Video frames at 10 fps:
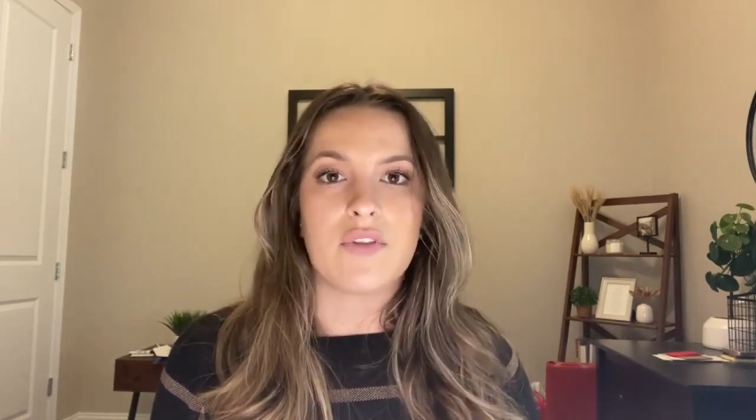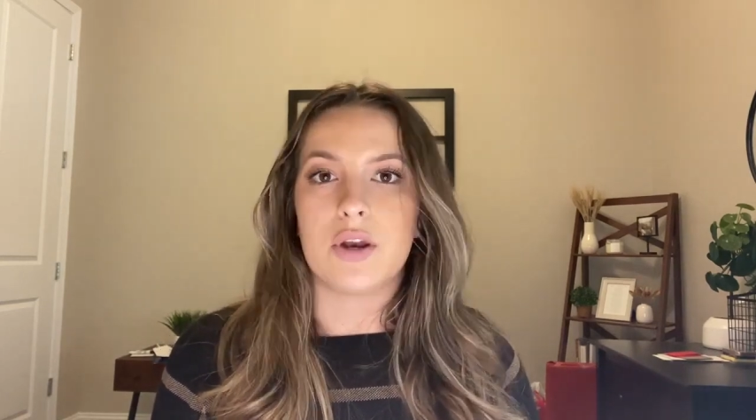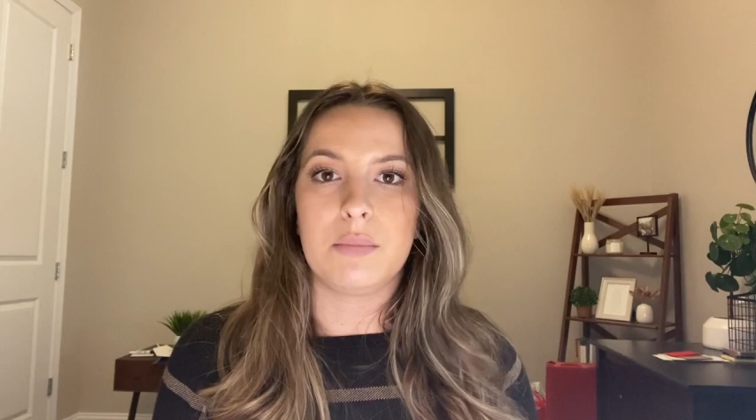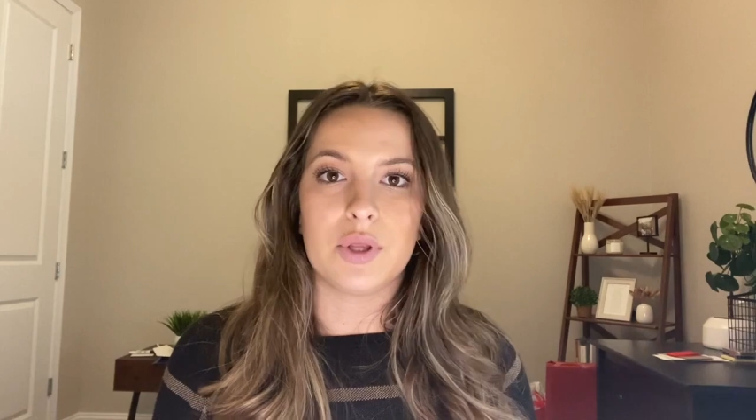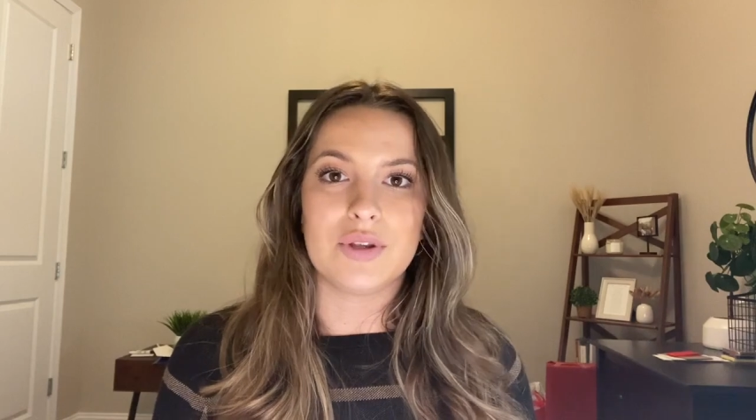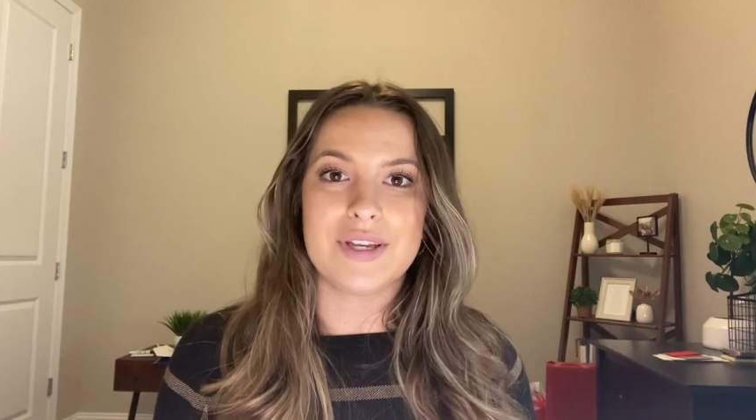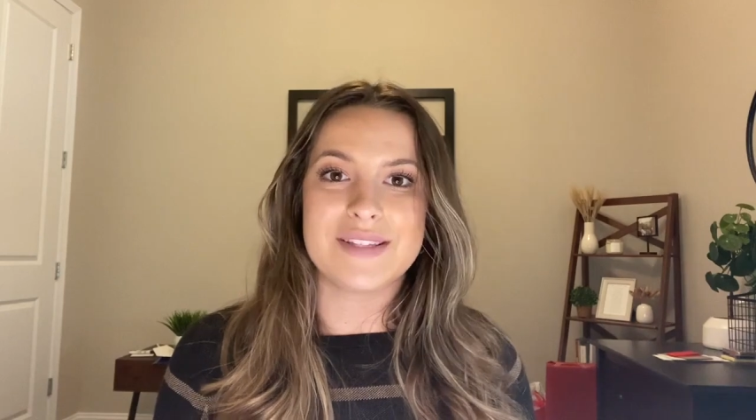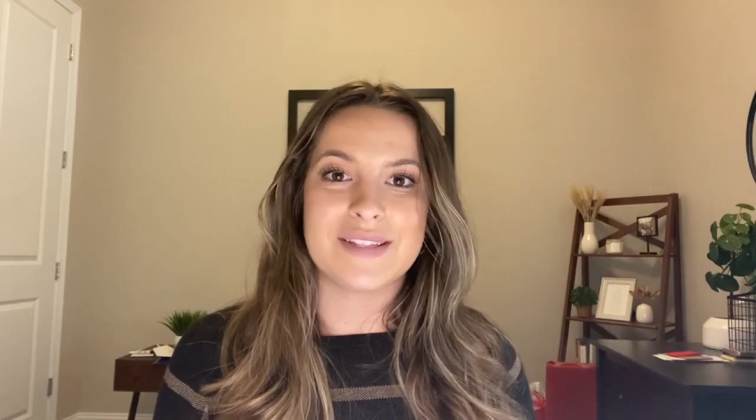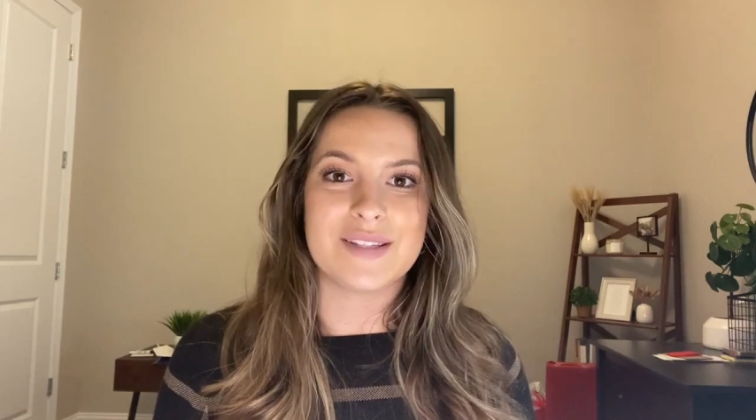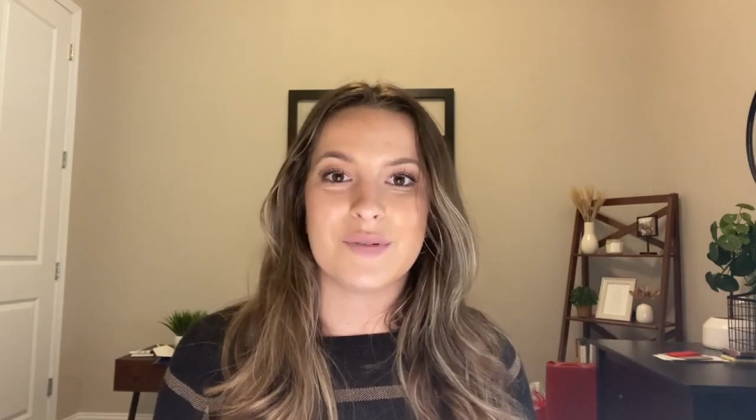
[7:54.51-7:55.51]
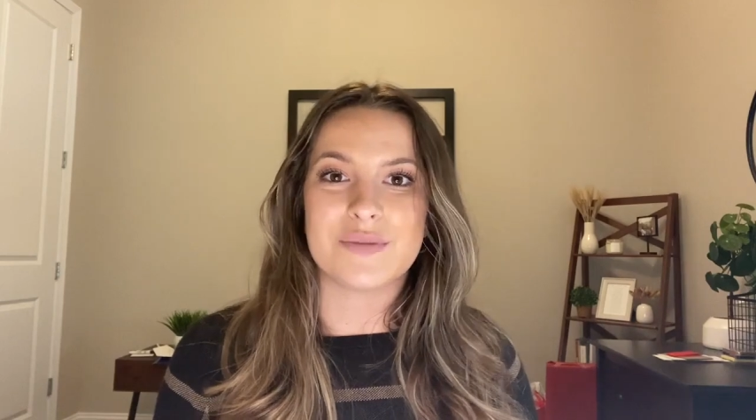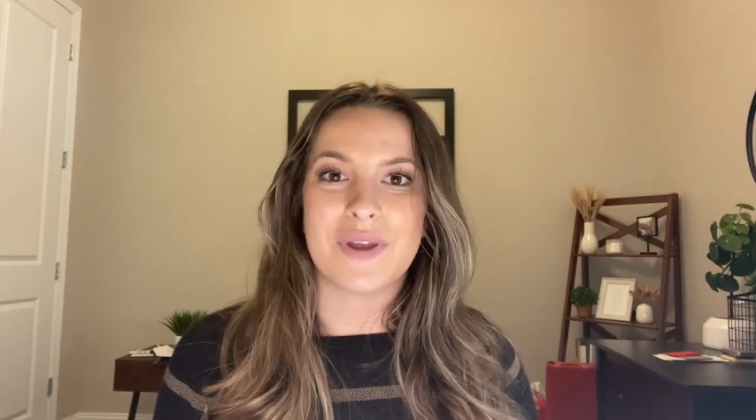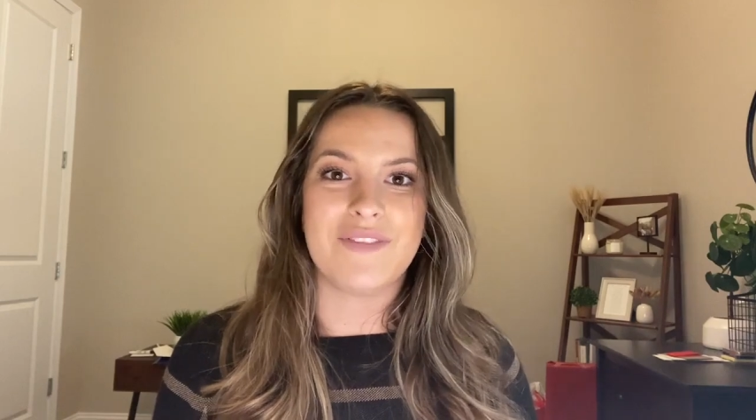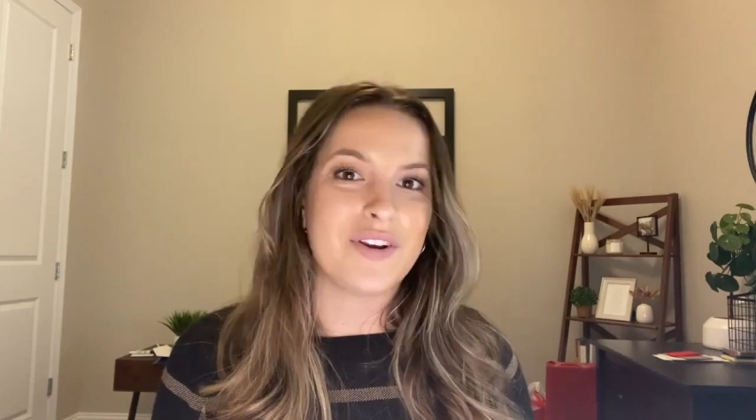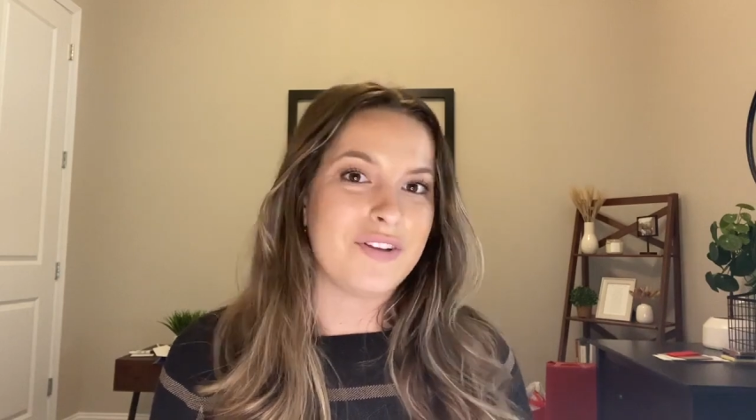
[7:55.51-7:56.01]
that ability since it was
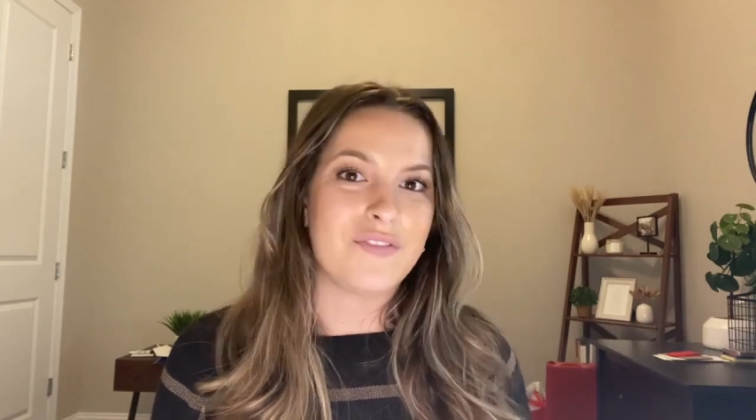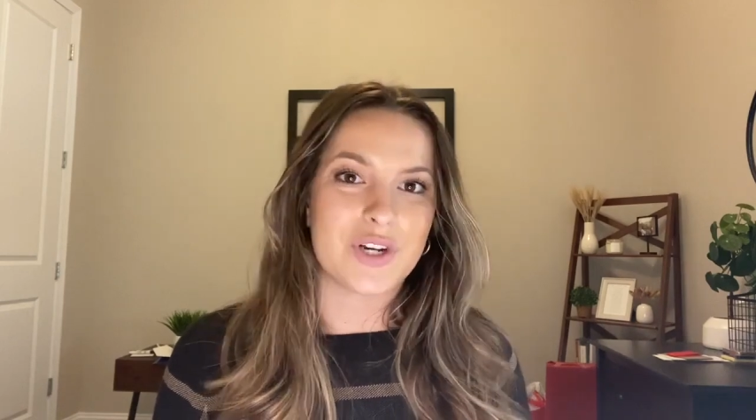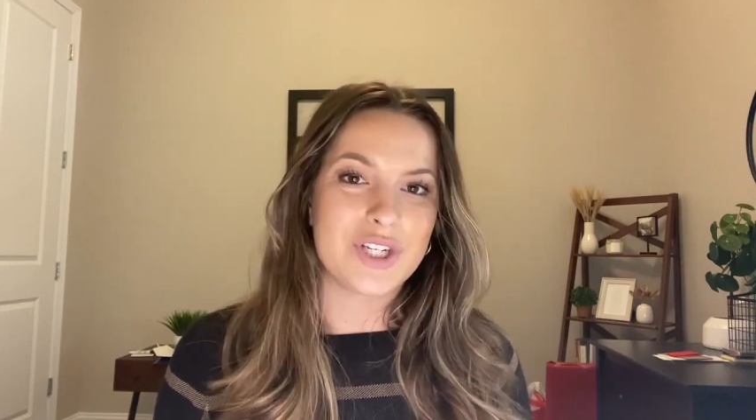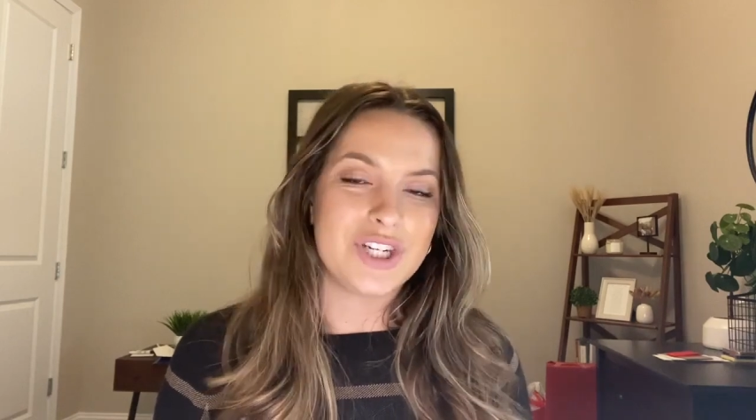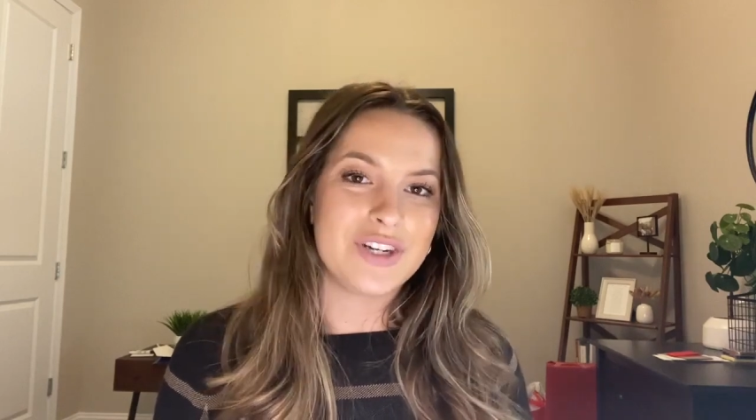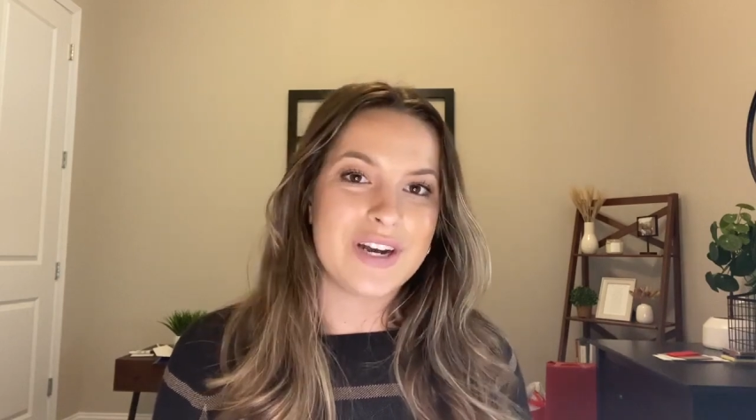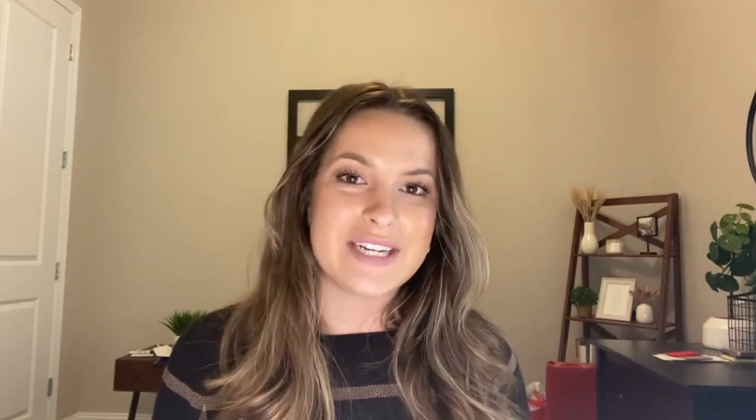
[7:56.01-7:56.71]
my very first year.